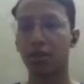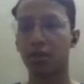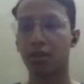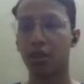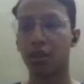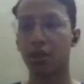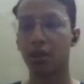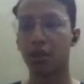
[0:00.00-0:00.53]

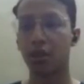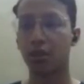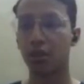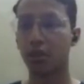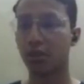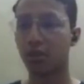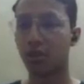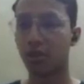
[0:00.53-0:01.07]
Uh,
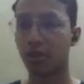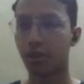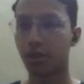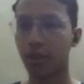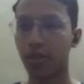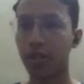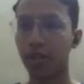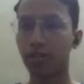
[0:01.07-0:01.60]

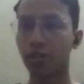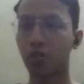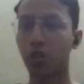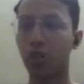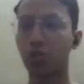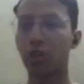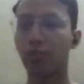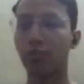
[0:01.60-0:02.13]
Next,
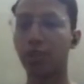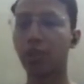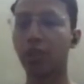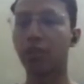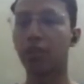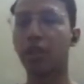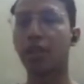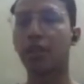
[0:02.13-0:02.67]
we will build
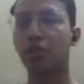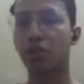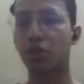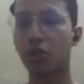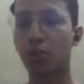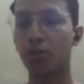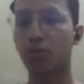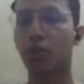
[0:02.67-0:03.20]

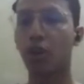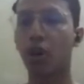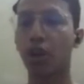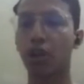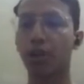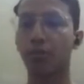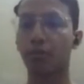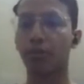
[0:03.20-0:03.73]
soup
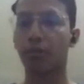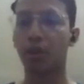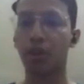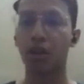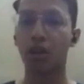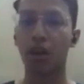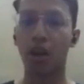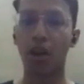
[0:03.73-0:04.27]
column,
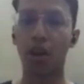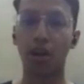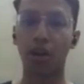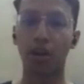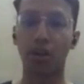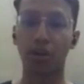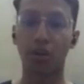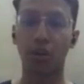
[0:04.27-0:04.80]

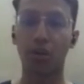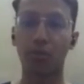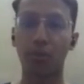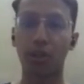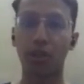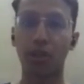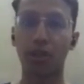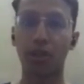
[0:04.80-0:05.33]
or
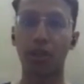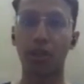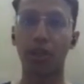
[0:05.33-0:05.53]
commonly